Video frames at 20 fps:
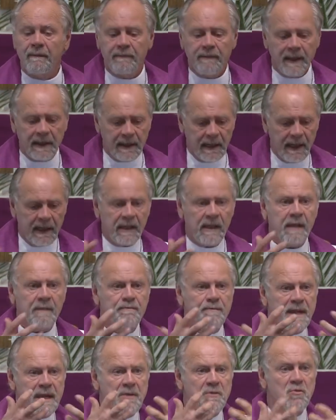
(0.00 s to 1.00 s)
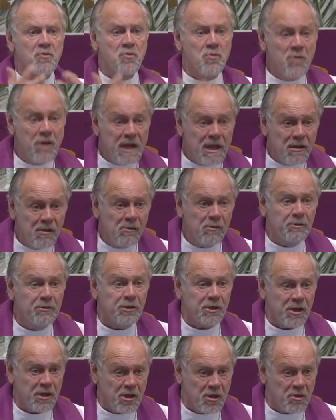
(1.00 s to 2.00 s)
but let it be real
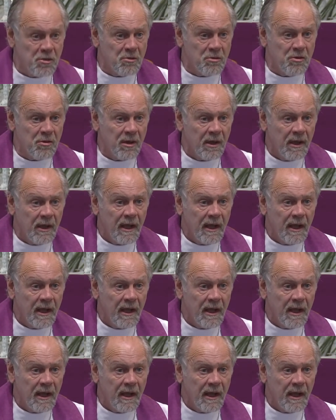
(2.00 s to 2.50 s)
to you